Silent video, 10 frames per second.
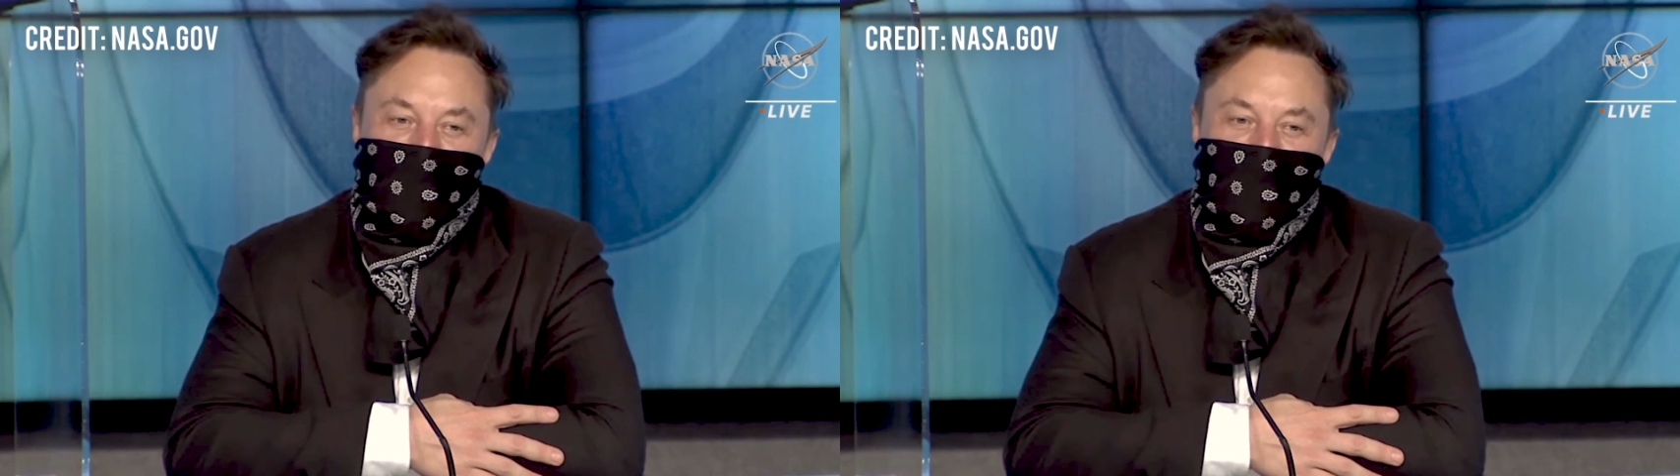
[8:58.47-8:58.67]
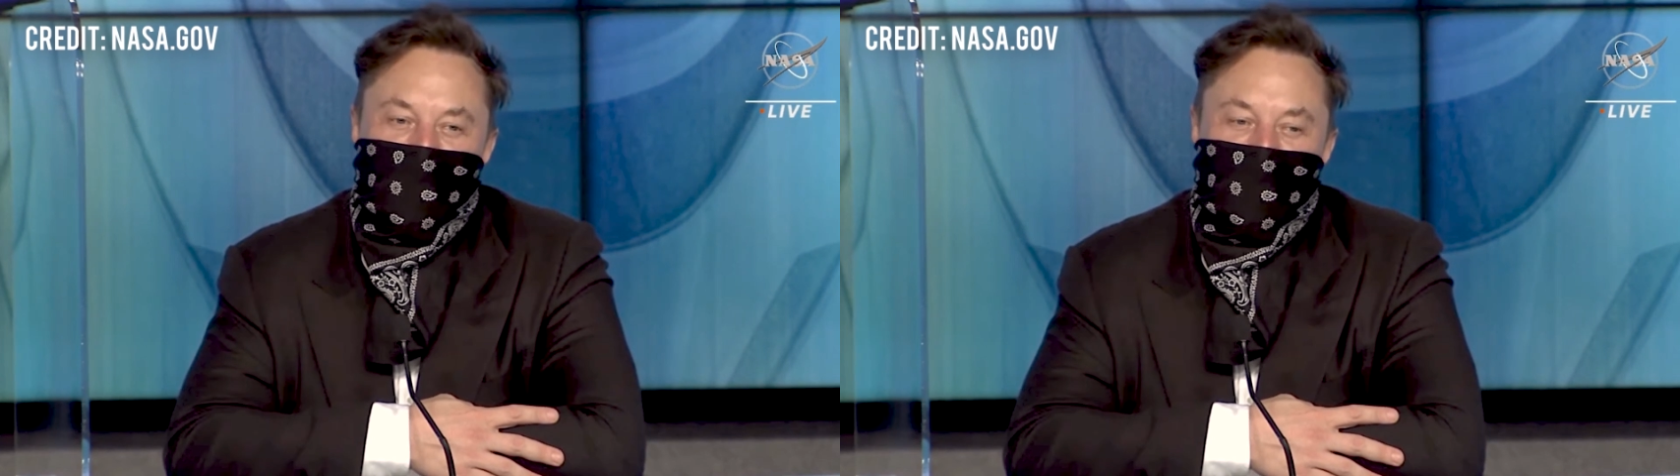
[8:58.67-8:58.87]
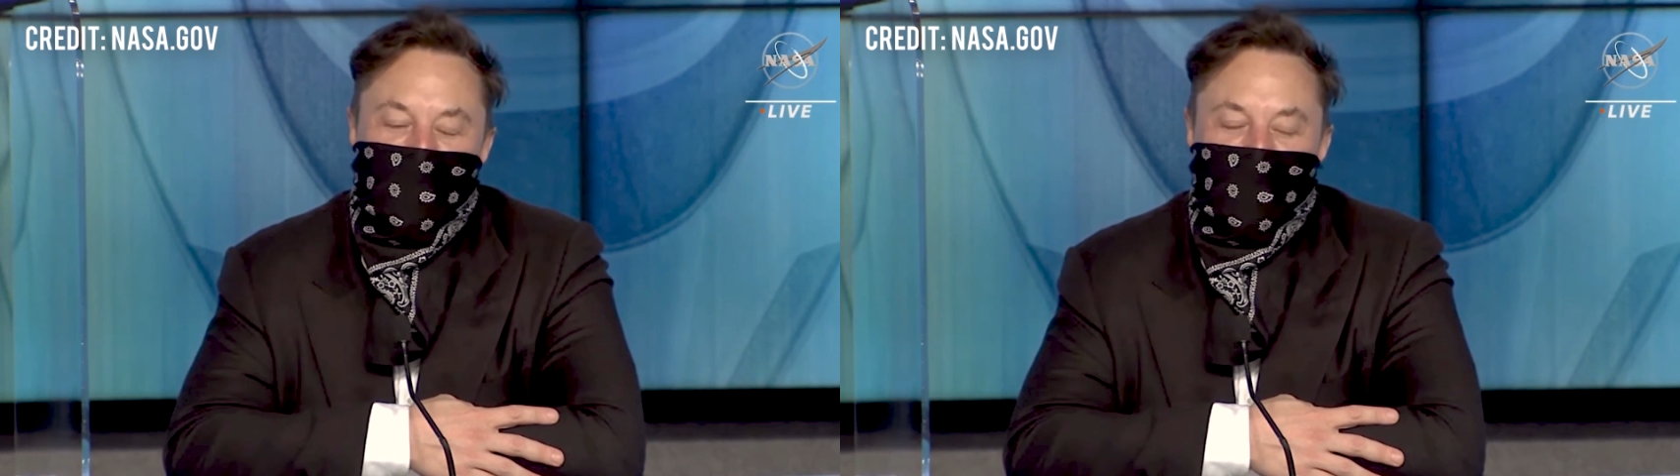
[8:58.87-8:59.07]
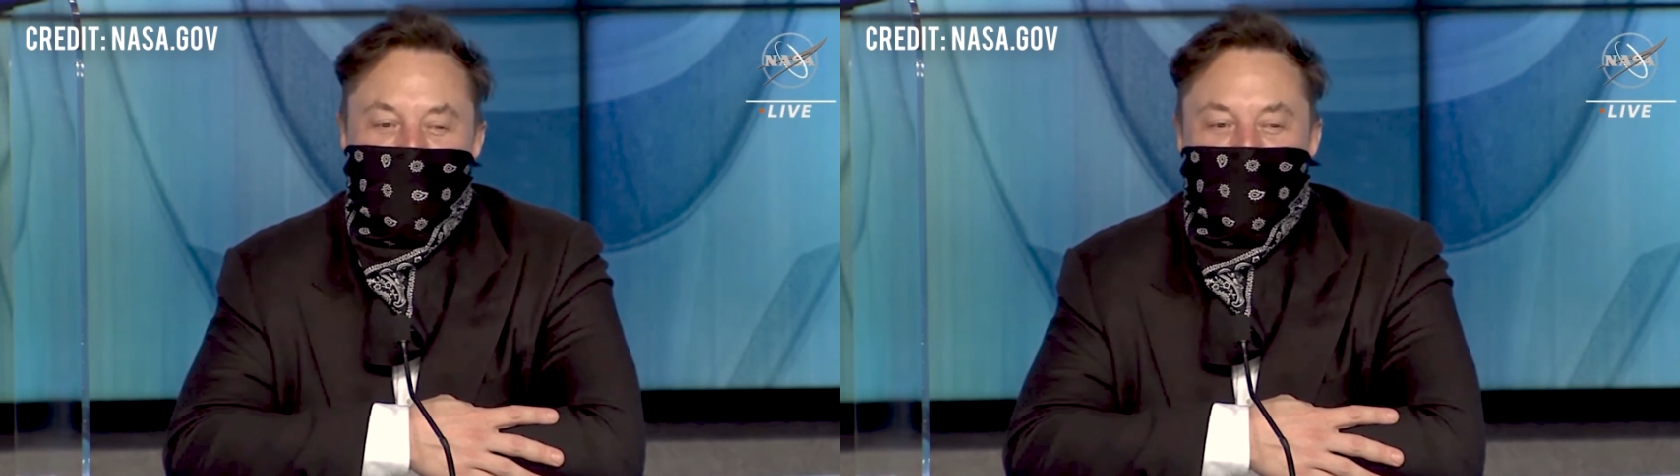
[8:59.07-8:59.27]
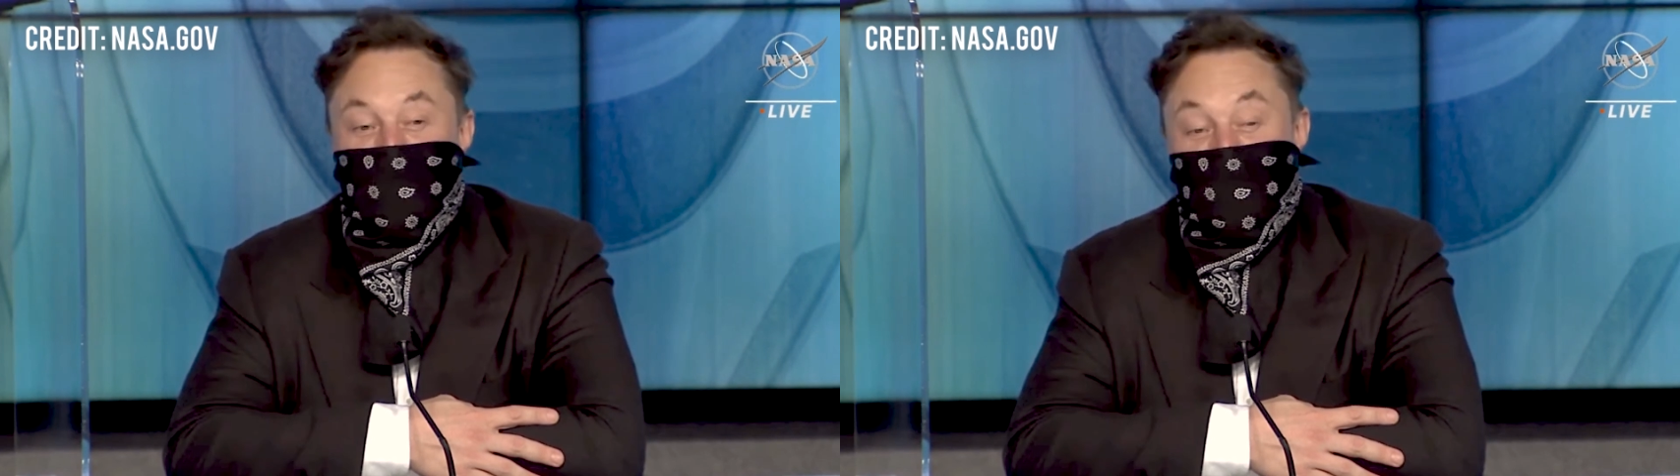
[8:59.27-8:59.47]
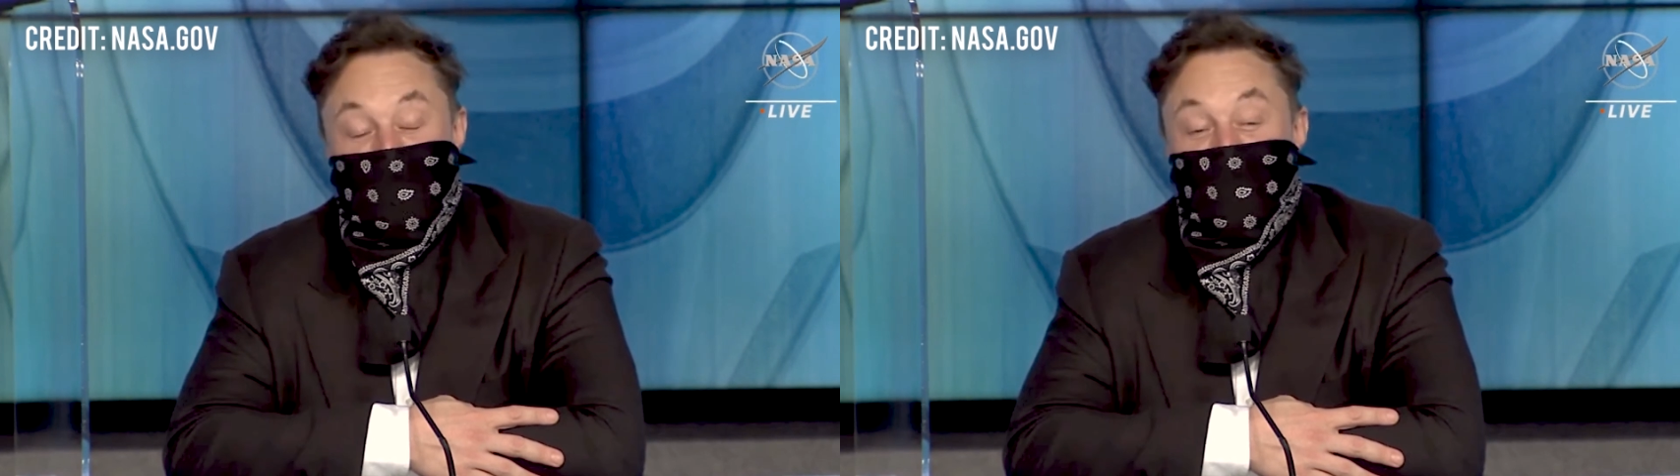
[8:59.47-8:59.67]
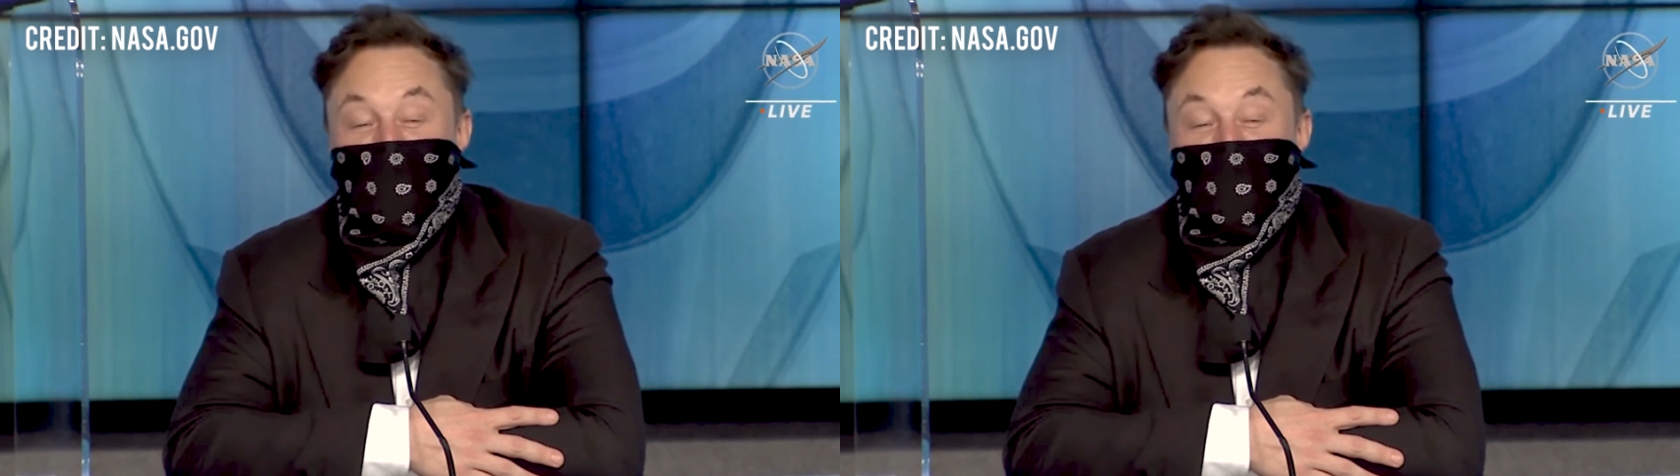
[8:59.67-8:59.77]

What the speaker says: It's pretty wild. It's the same